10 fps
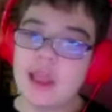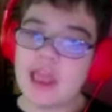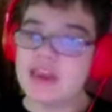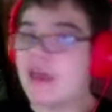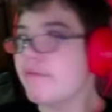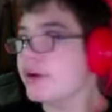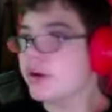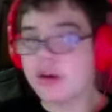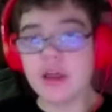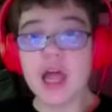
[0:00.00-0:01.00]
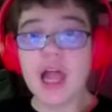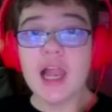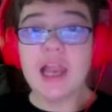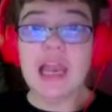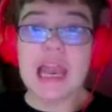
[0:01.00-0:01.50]
and never gonna
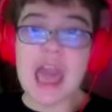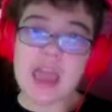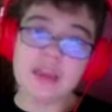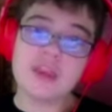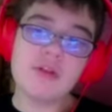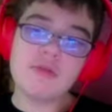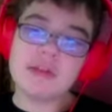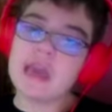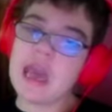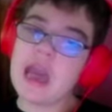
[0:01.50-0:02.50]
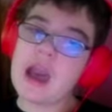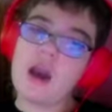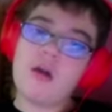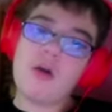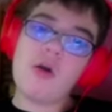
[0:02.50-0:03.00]
let you
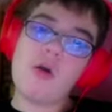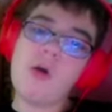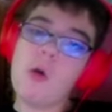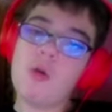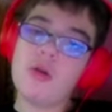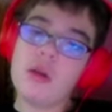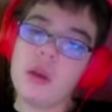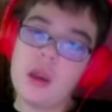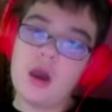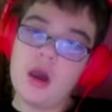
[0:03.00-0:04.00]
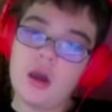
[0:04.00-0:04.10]
down.